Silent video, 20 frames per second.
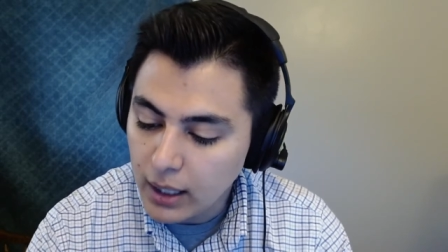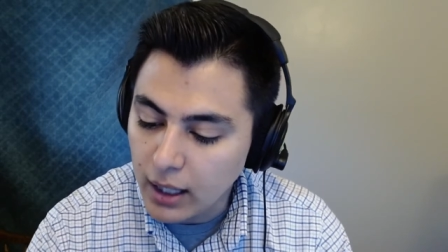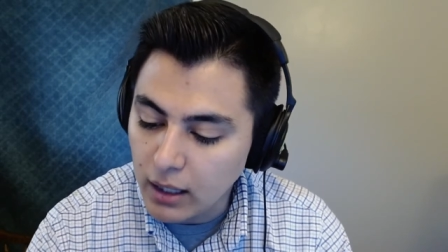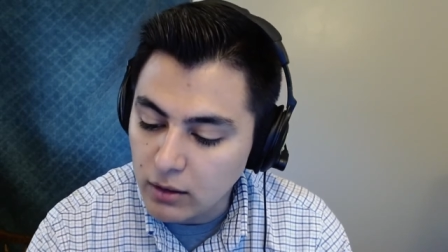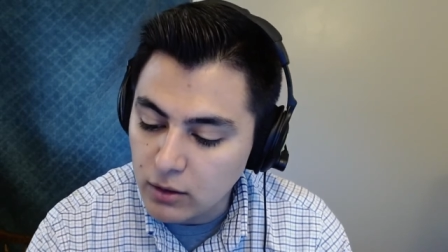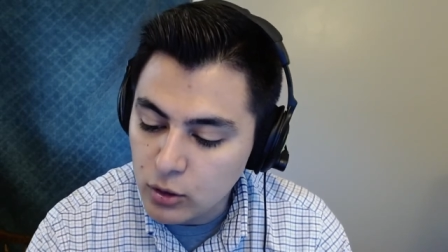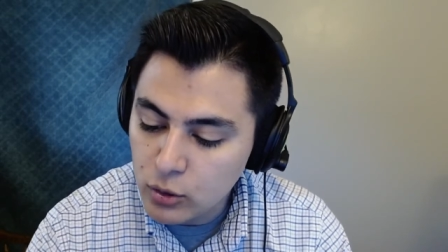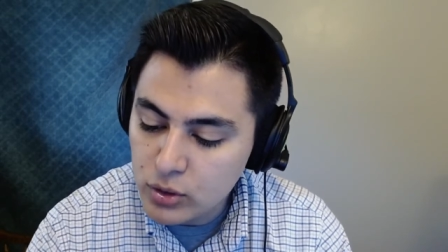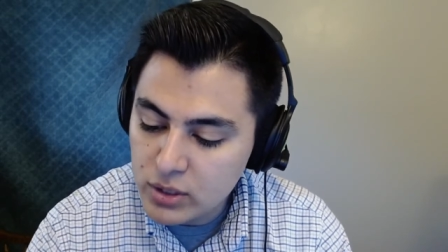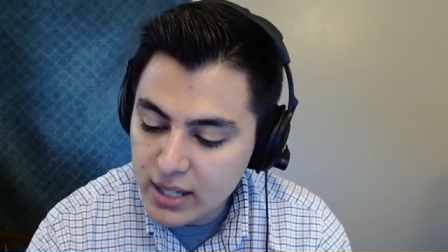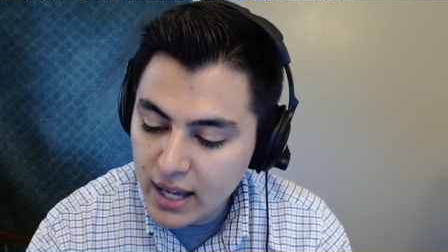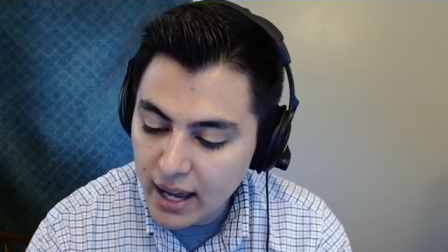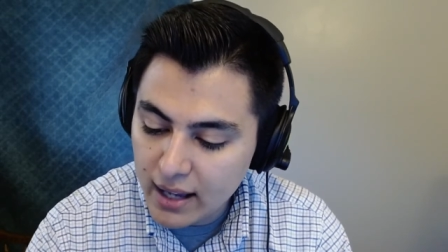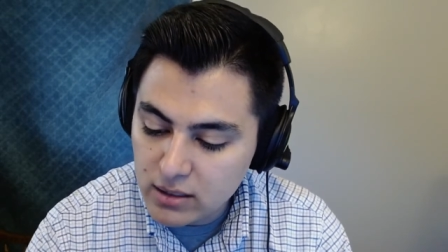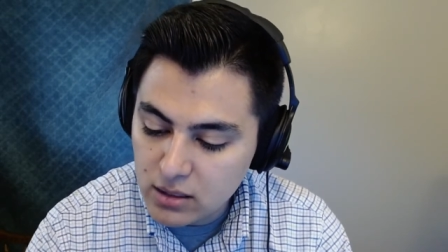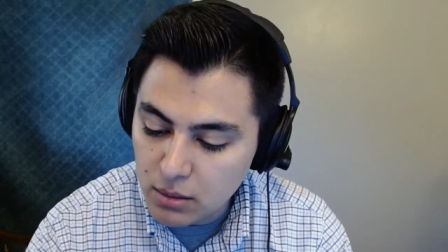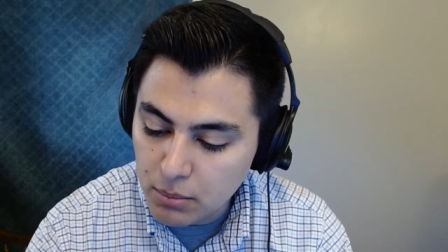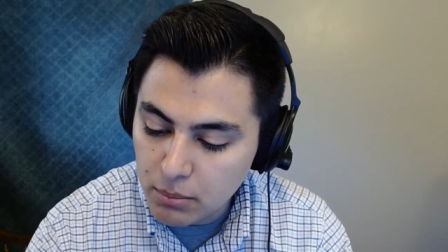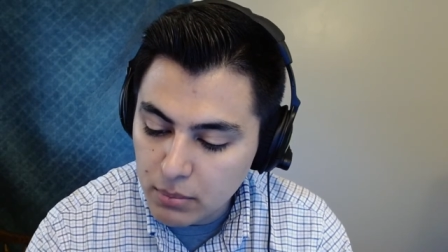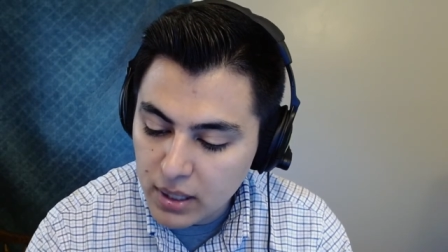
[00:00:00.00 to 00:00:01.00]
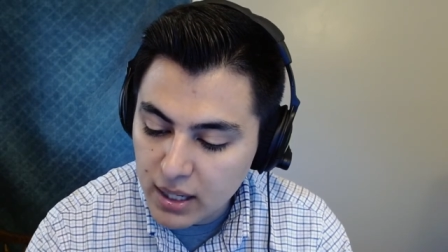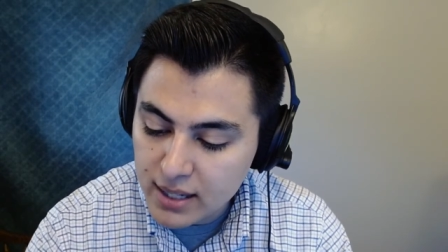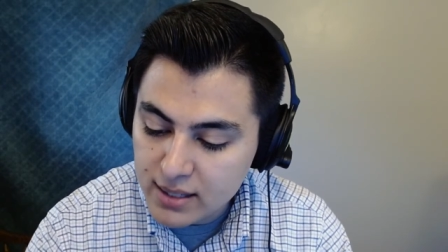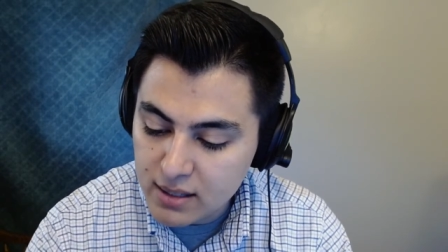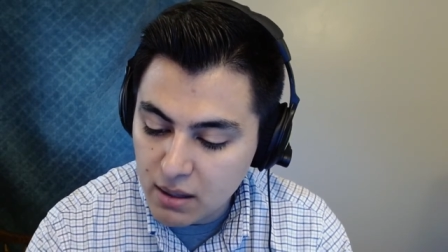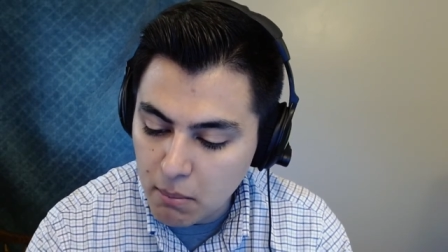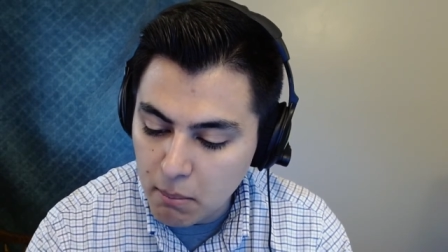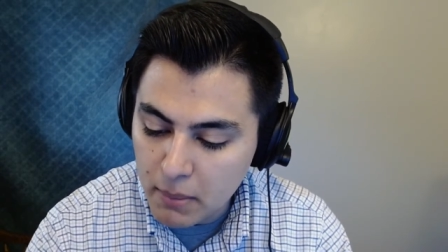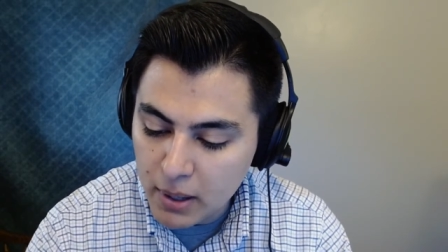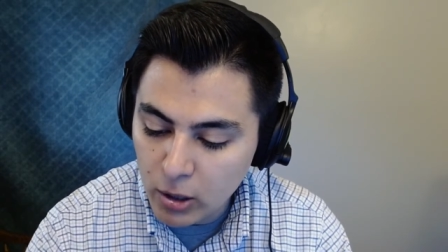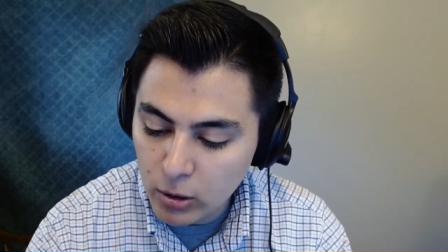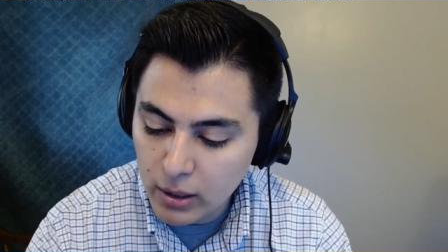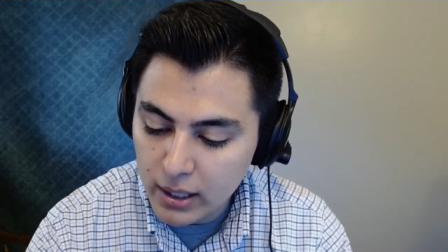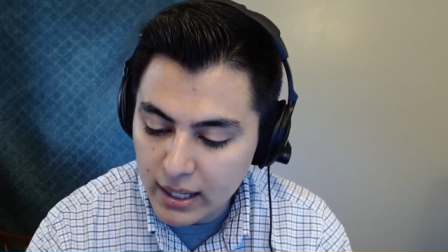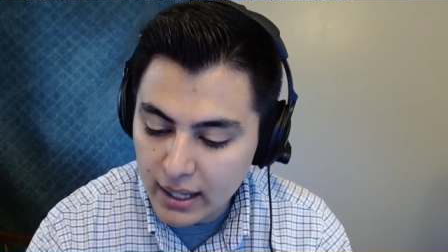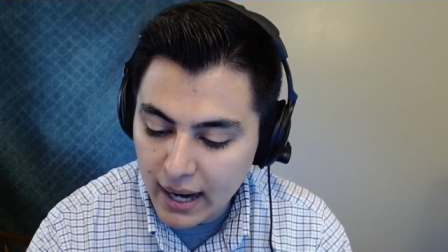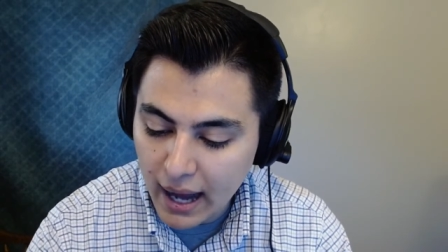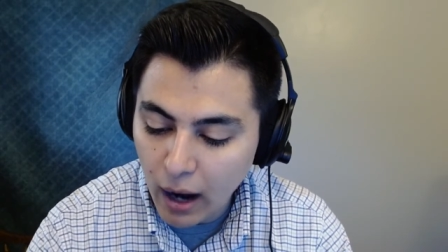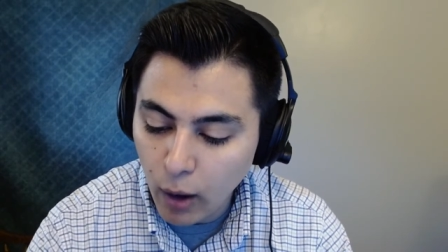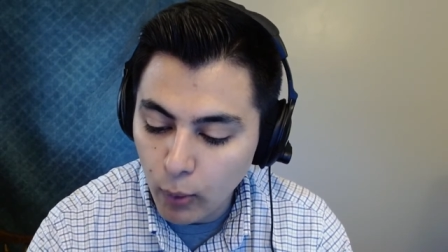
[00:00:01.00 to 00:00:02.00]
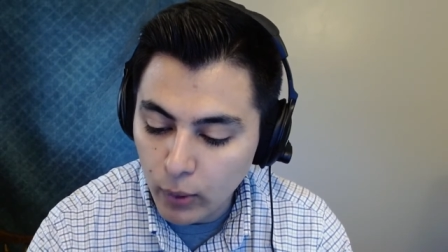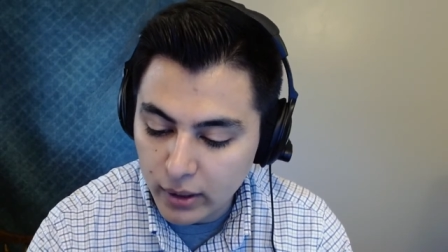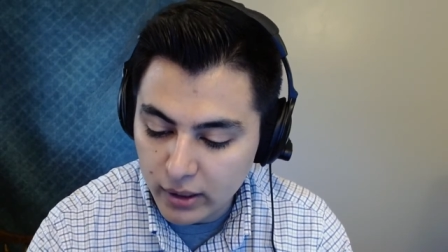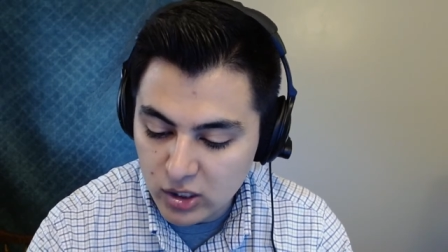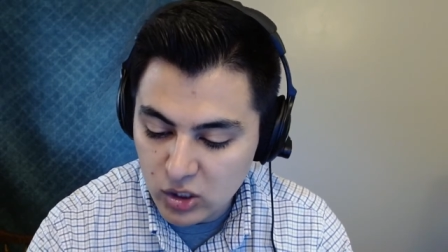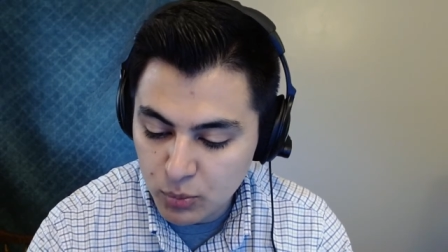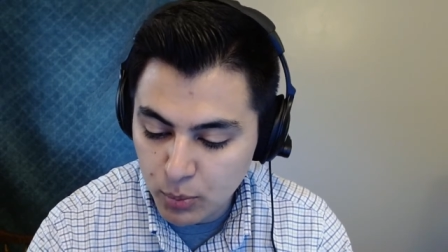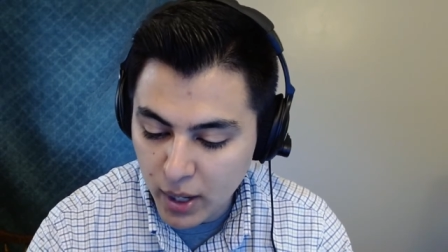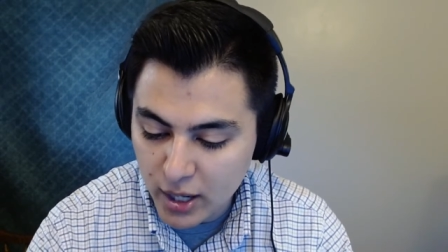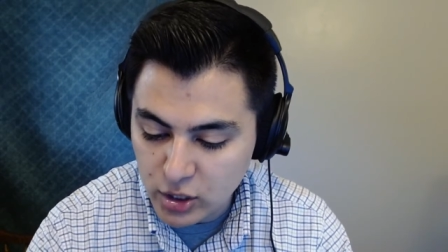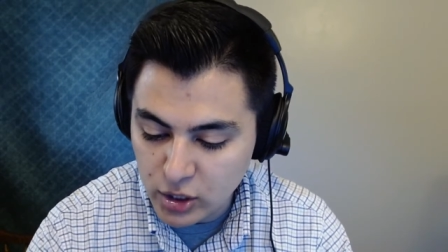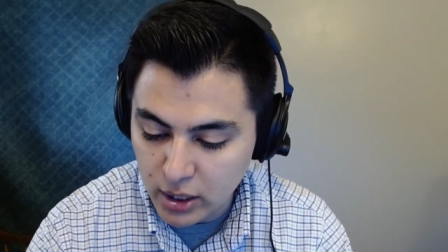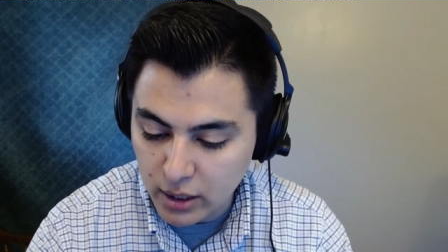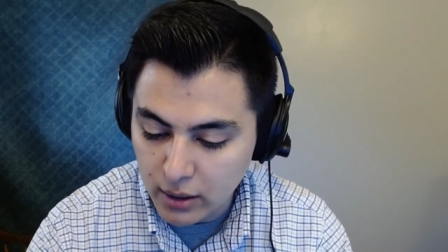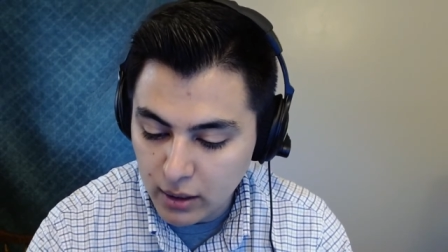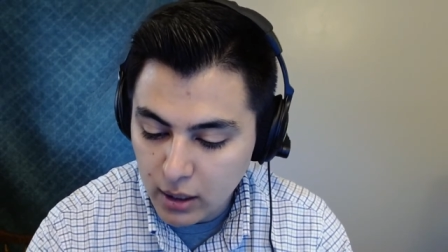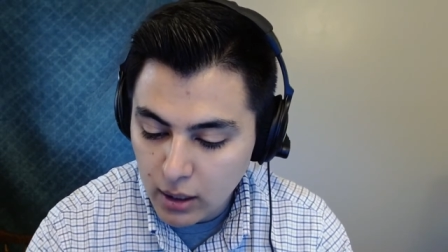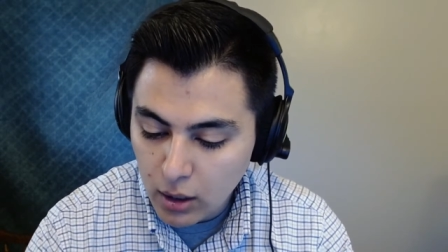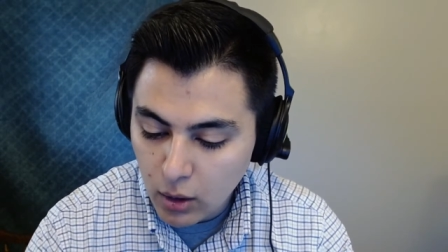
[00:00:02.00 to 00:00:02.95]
Enthusiasm isn't merely an outward expression.